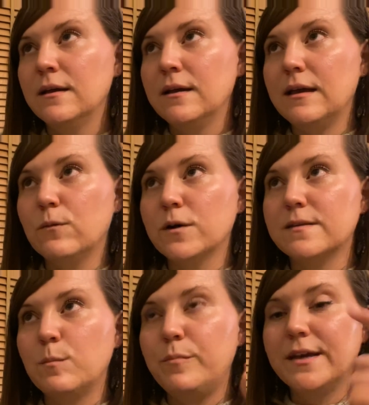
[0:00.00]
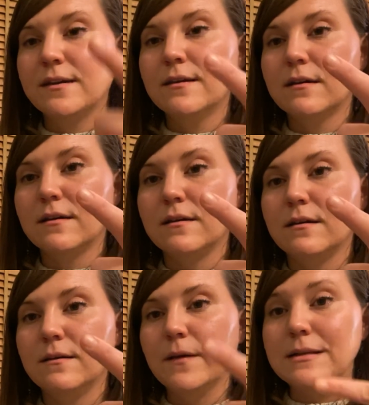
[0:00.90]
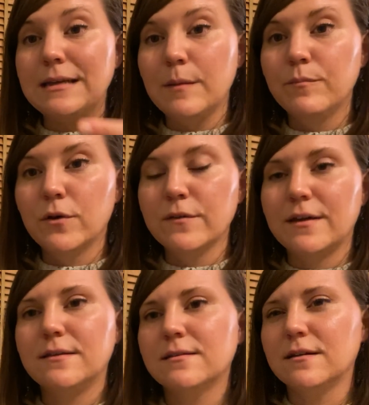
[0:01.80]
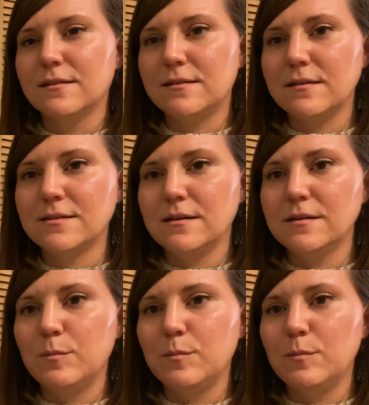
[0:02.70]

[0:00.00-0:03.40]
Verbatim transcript: It was picking a, a tempo that is consistent